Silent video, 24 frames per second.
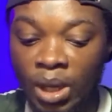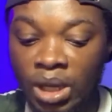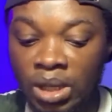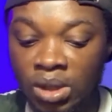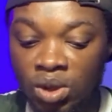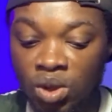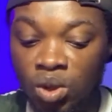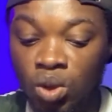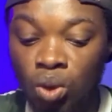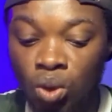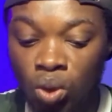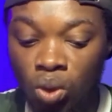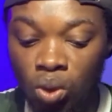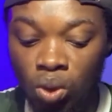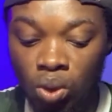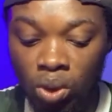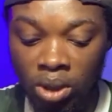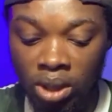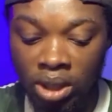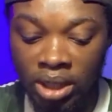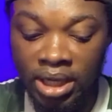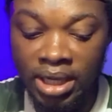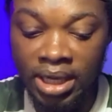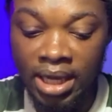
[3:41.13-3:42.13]
So
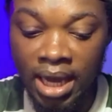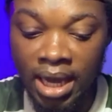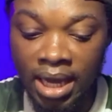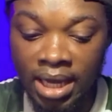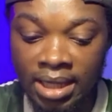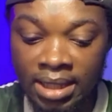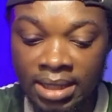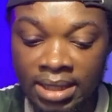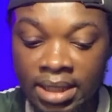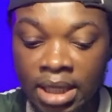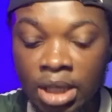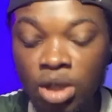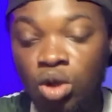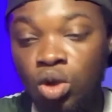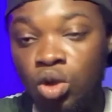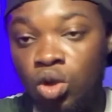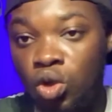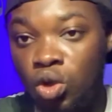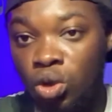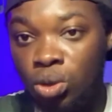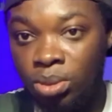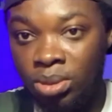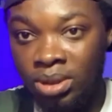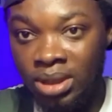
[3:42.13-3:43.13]
here is the
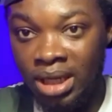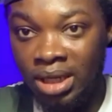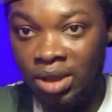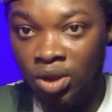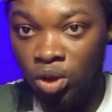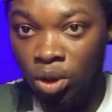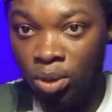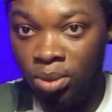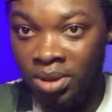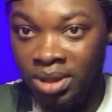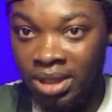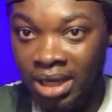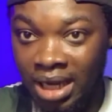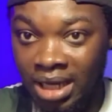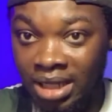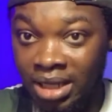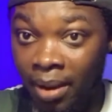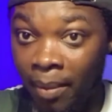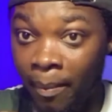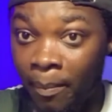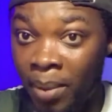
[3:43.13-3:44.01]
YouTube desktop site,